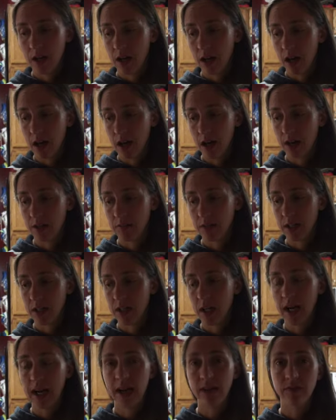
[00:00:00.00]
and
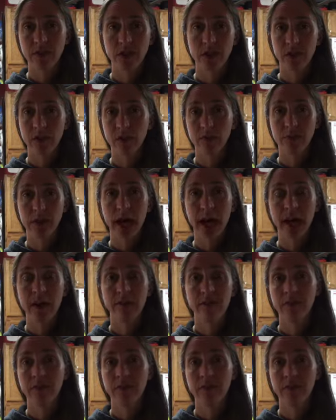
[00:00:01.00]
not have to go buy